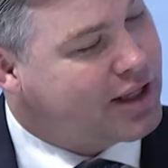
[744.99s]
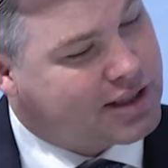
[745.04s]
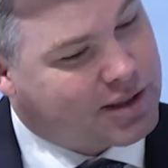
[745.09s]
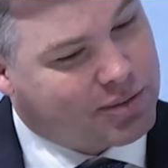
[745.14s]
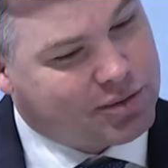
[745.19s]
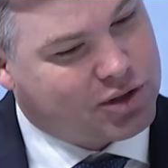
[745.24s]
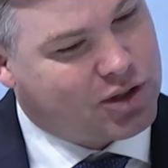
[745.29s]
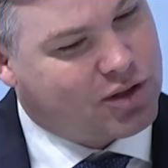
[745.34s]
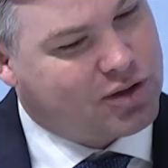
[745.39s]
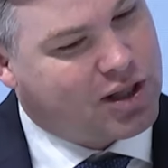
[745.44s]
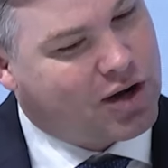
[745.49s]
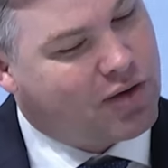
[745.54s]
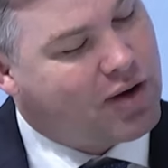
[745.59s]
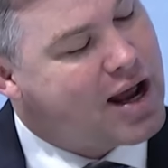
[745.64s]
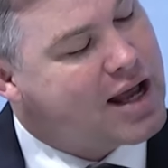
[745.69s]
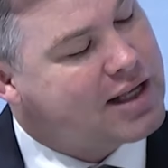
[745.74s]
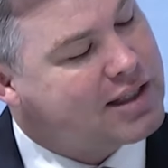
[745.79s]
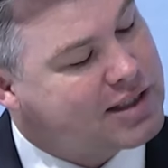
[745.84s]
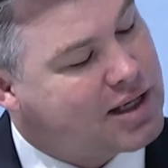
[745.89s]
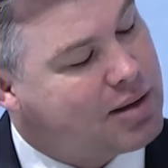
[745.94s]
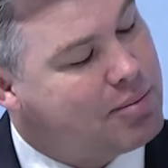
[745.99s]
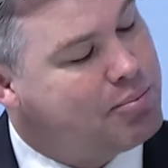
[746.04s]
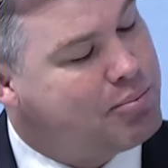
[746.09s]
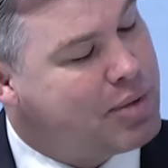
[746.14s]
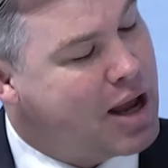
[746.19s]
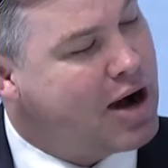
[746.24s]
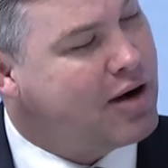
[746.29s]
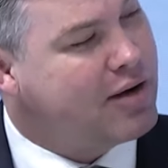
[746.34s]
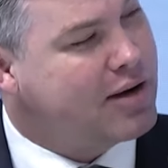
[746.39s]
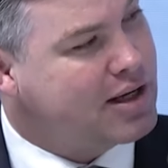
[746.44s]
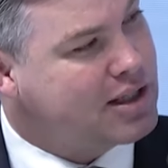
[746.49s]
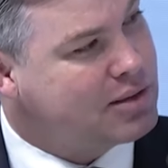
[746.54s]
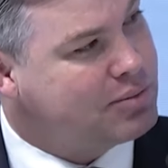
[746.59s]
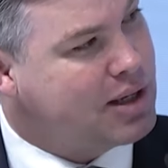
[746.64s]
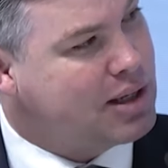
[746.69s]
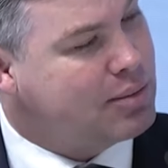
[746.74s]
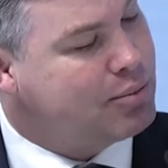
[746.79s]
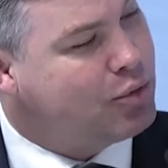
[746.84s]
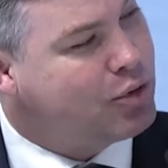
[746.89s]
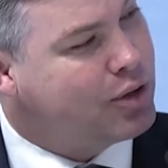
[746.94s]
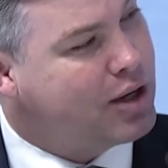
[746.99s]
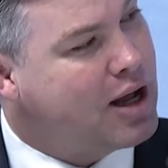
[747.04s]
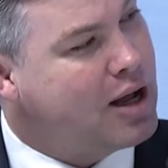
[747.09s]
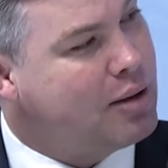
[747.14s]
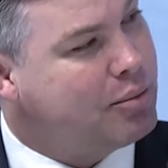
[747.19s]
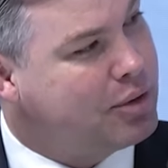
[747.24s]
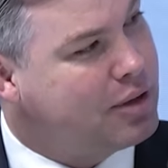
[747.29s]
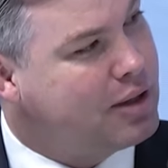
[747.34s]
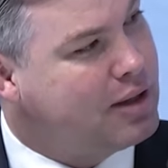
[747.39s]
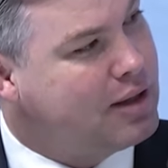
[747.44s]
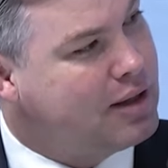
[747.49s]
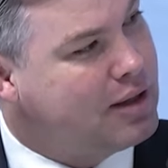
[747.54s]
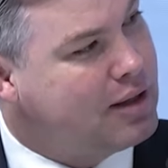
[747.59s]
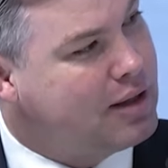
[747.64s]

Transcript: And so there are some barriers being put up